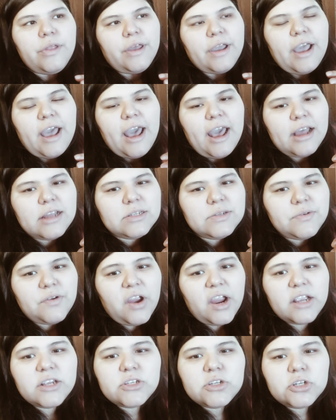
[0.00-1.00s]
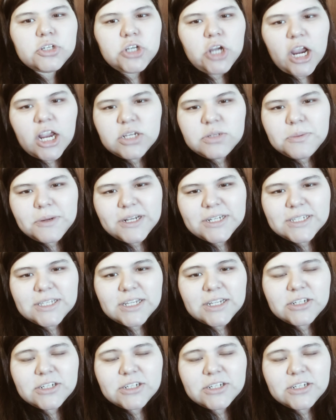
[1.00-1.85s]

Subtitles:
Like I asked for extra trash bags